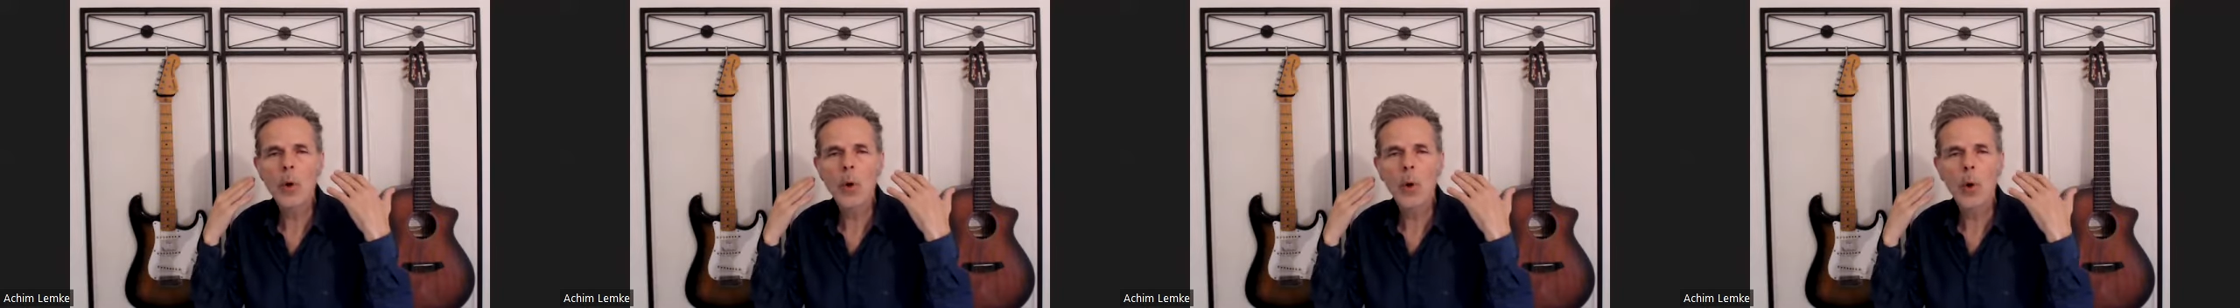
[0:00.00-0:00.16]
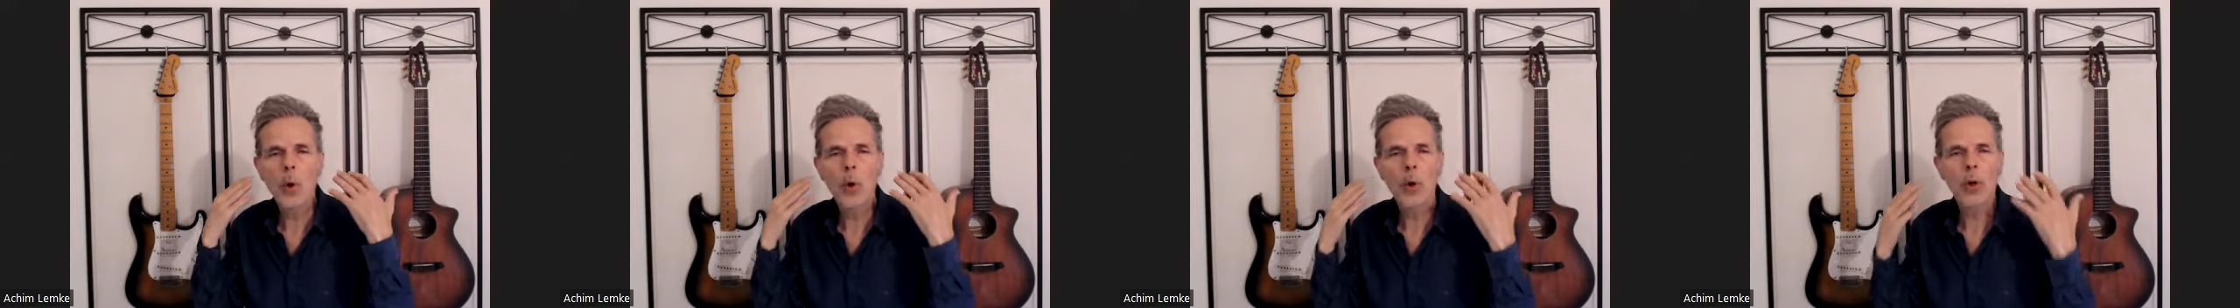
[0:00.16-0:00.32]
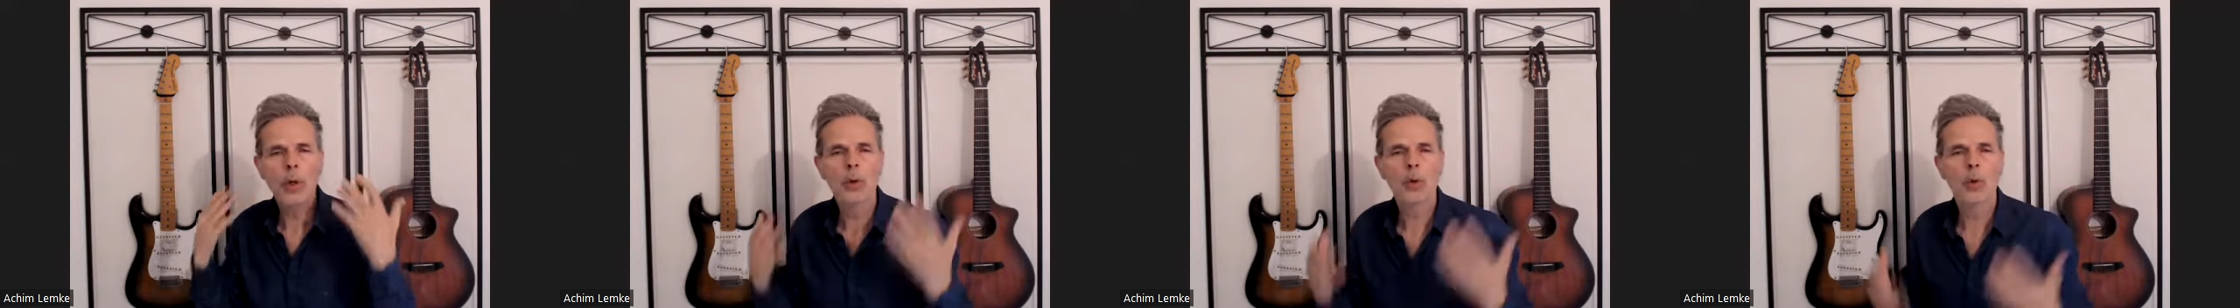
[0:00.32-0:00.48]

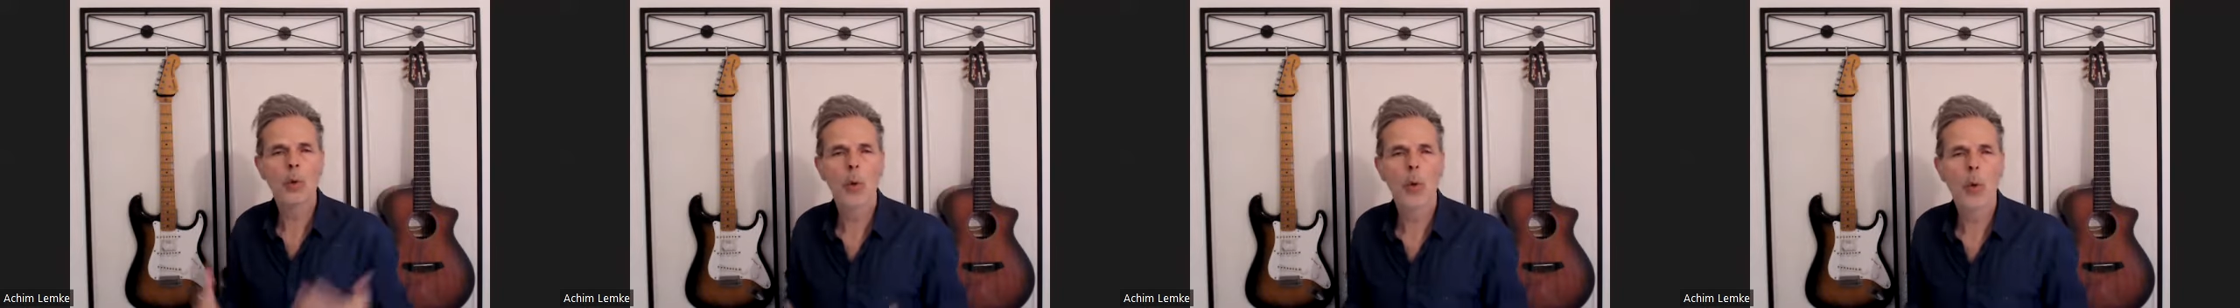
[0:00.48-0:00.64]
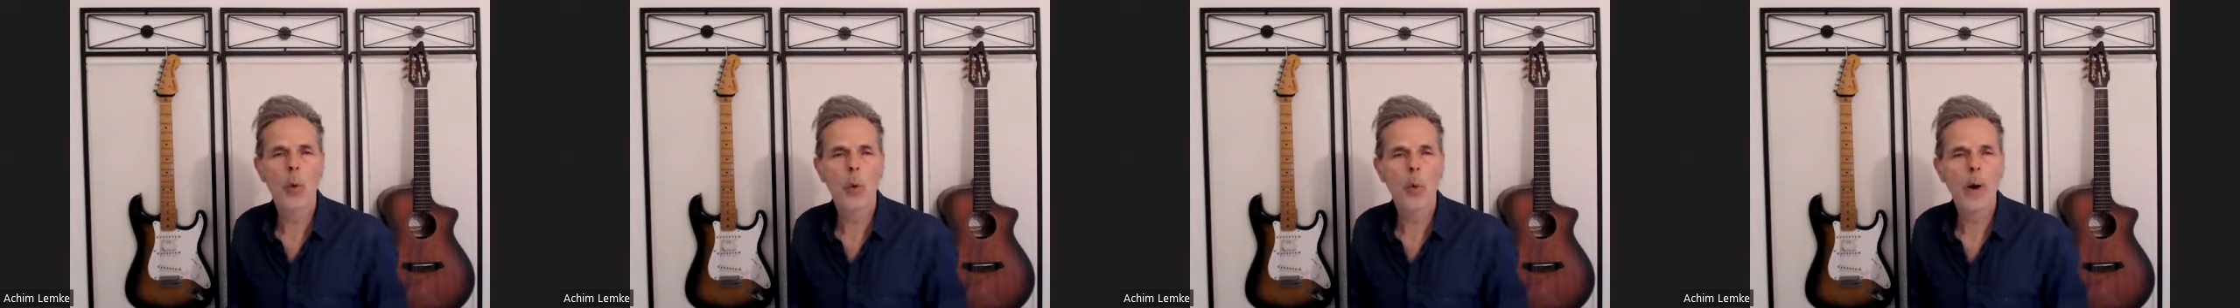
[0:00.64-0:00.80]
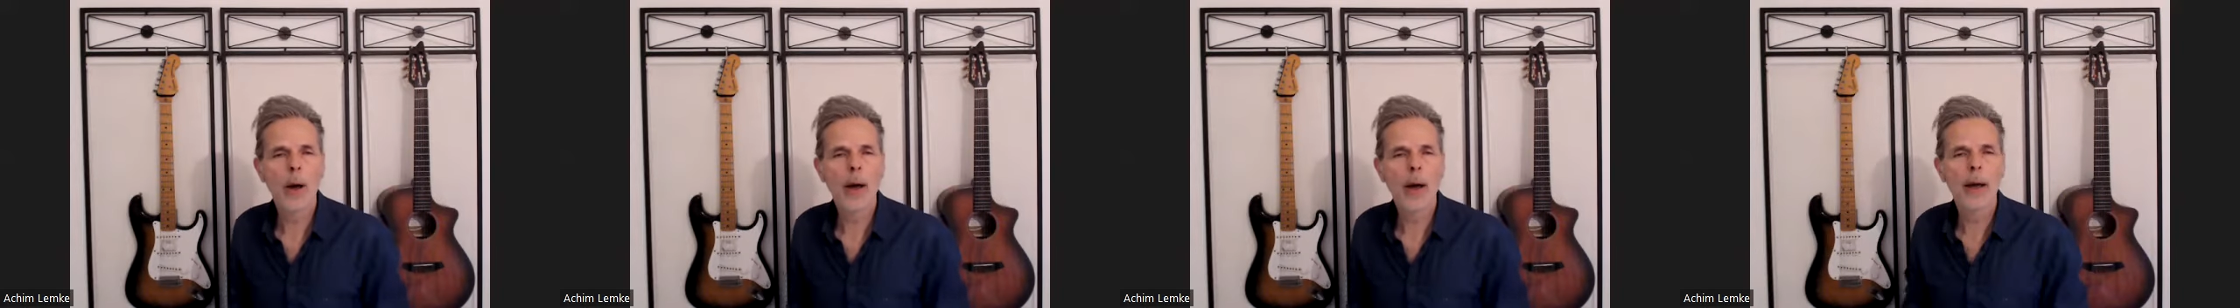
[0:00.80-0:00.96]
or too
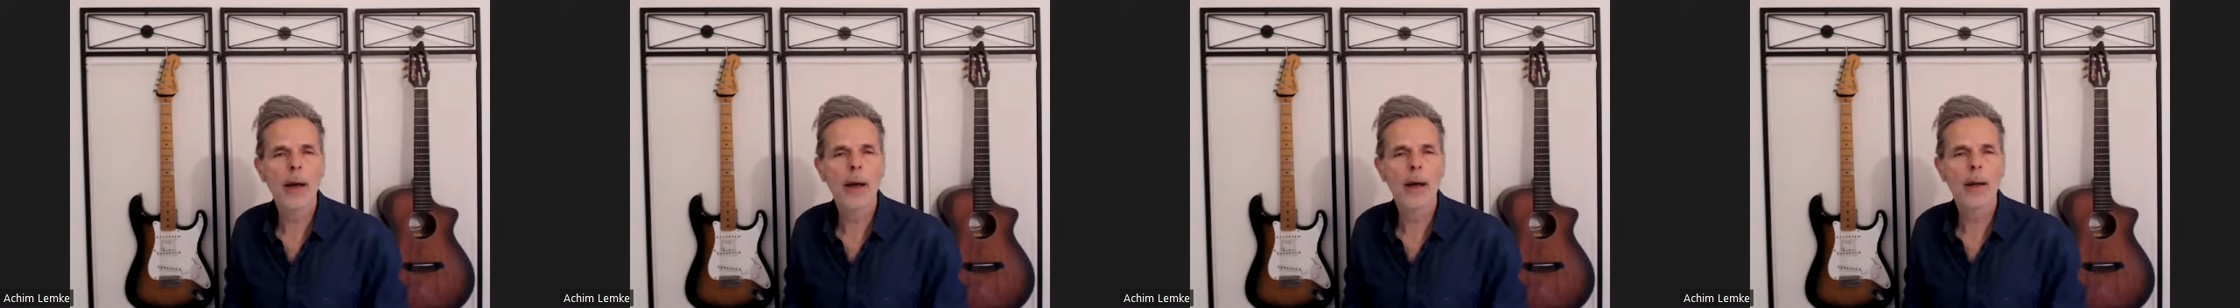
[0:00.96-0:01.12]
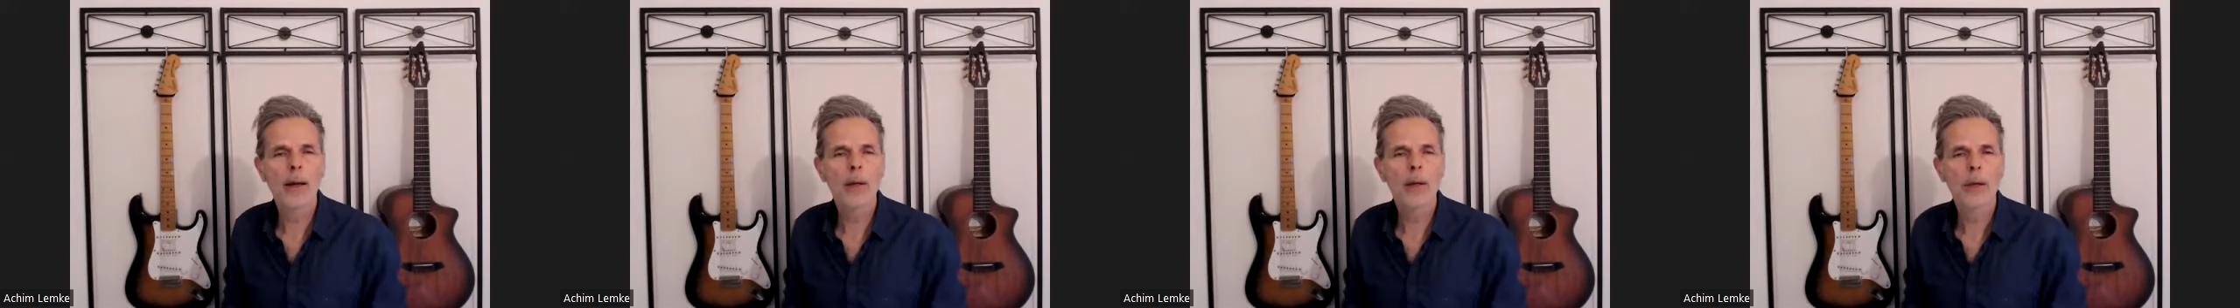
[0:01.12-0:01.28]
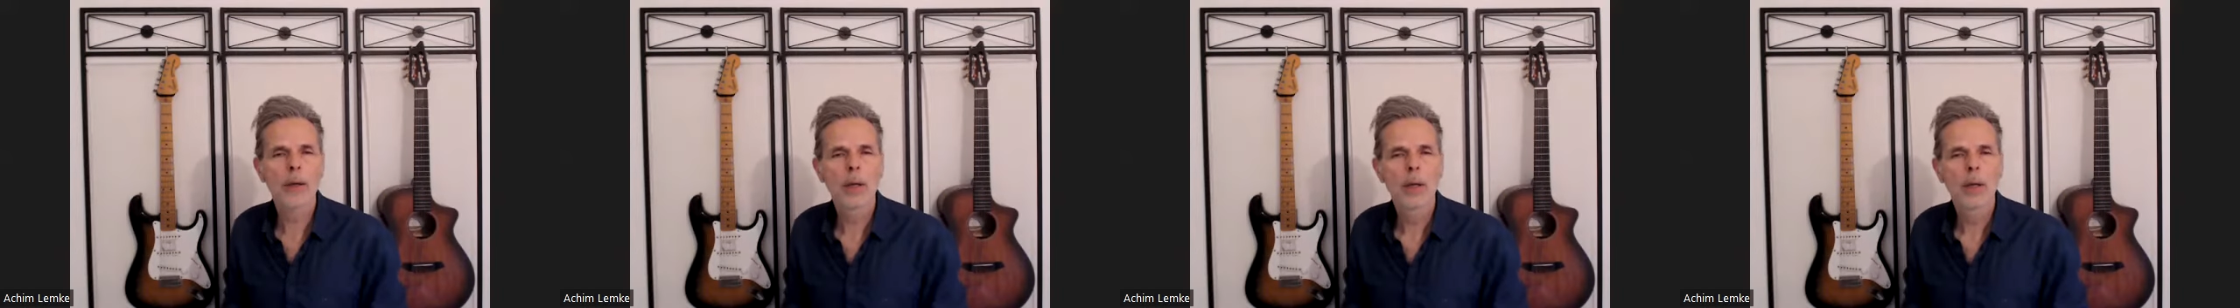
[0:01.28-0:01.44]

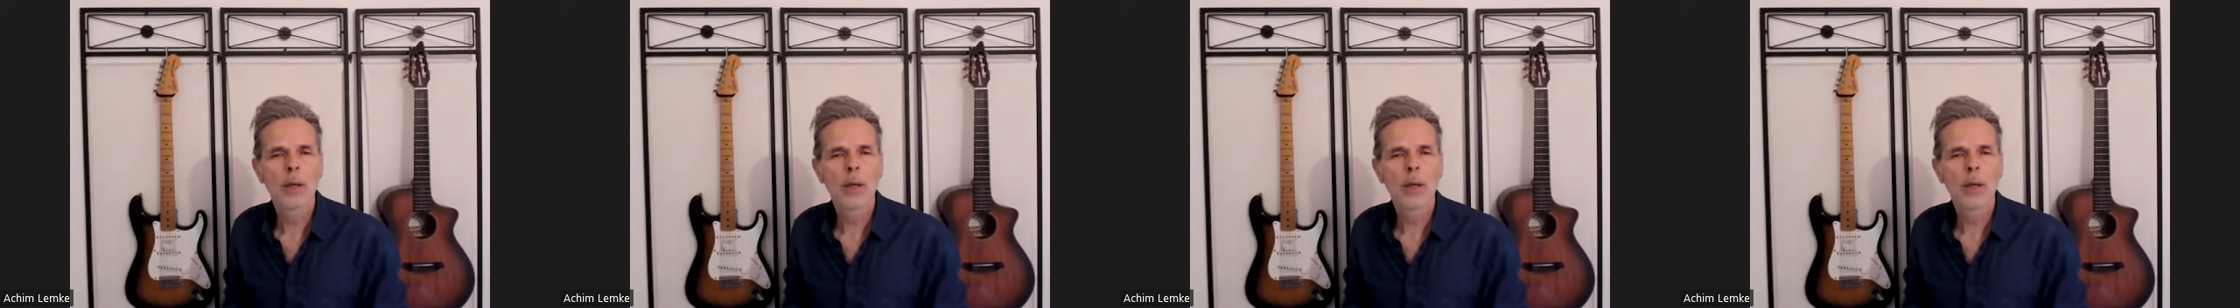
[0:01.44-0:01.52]
quiet.